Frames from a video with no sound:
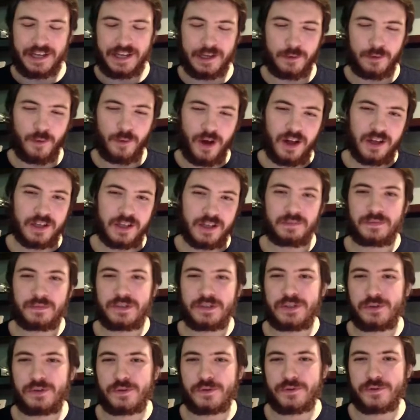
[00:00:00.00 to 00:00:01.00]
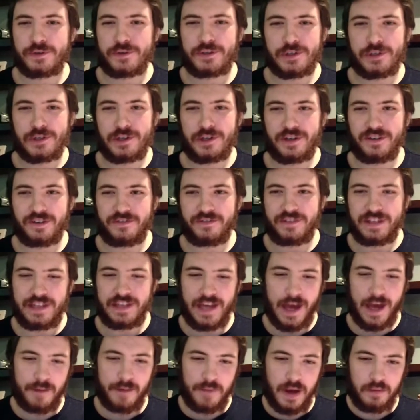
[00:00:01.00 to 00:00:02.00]
welcome to the return of the
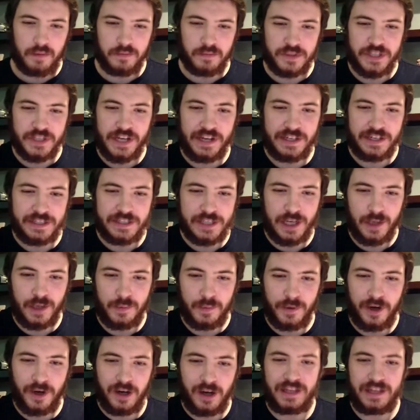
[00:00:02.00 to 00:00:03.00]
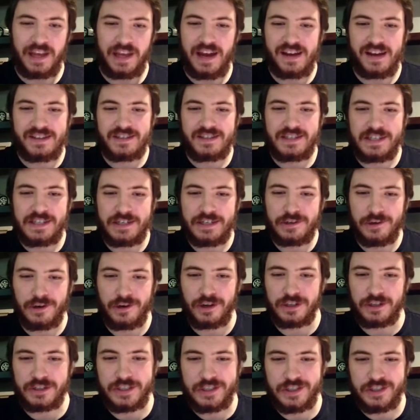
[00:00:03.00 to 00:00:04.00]
mmjhl podcast here
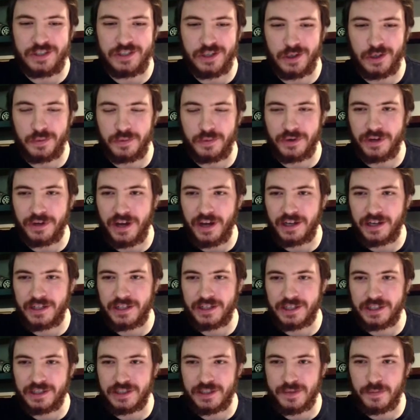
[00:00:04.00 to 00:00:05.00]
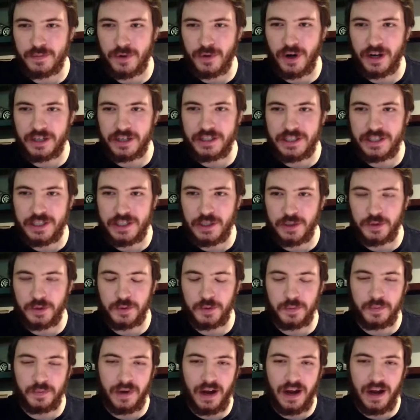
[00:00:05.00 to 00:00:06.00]
on G Show Productions, brought to you
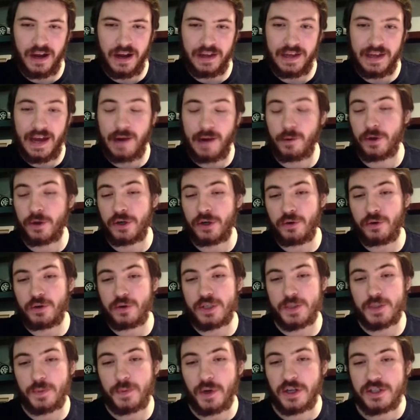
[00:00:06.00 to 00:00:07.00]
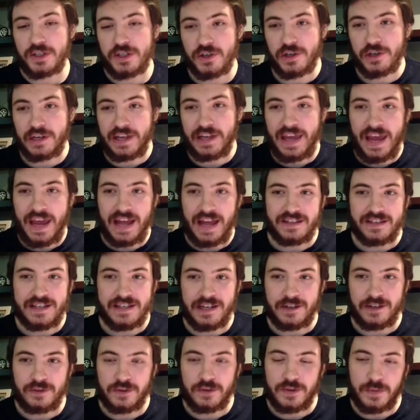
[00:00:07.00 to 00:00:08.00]
by our newest sponsor in Can
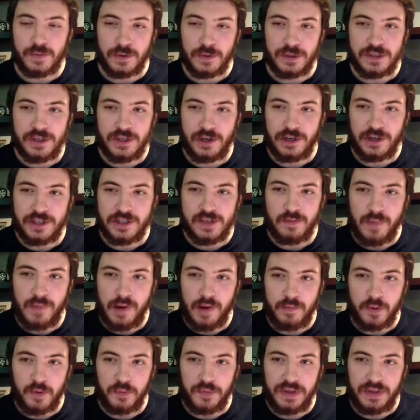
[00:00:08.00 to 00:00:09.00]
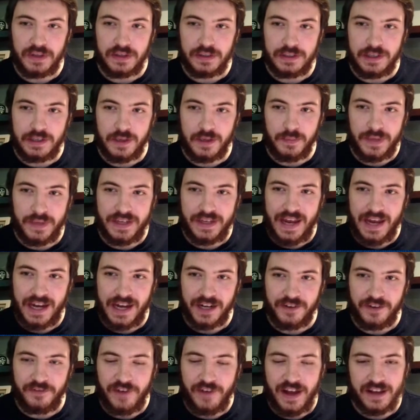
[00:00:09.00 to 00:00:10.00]
Central Sports Cards and Memorabilia, Make
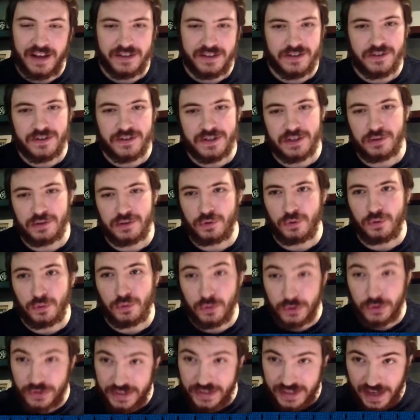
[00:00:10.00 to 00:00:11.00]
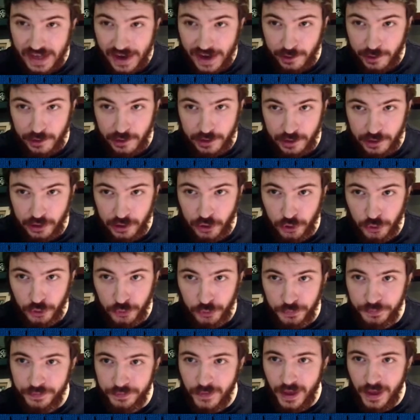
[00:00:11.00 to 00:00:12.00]
Canada Fasteners and Tools, Terrico,
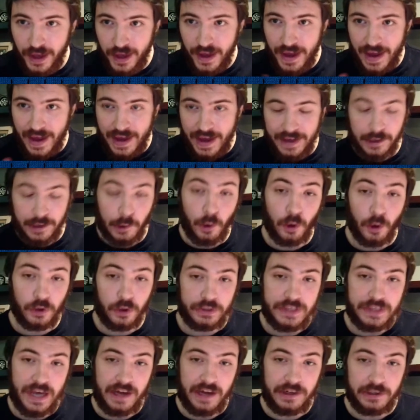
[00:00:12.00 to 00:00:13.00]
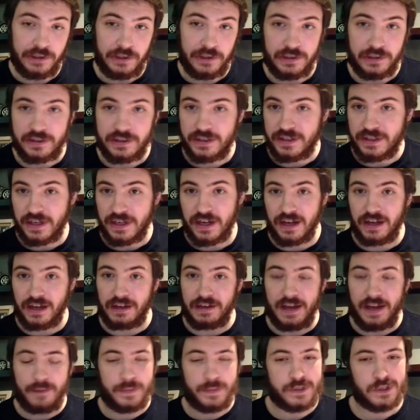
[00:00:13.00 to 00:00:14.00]
and Goaltenders.
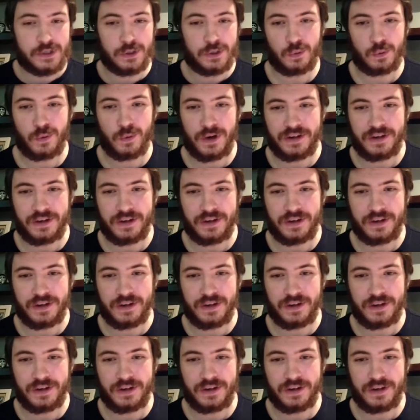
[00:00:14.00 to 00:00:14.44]
Episode 1 of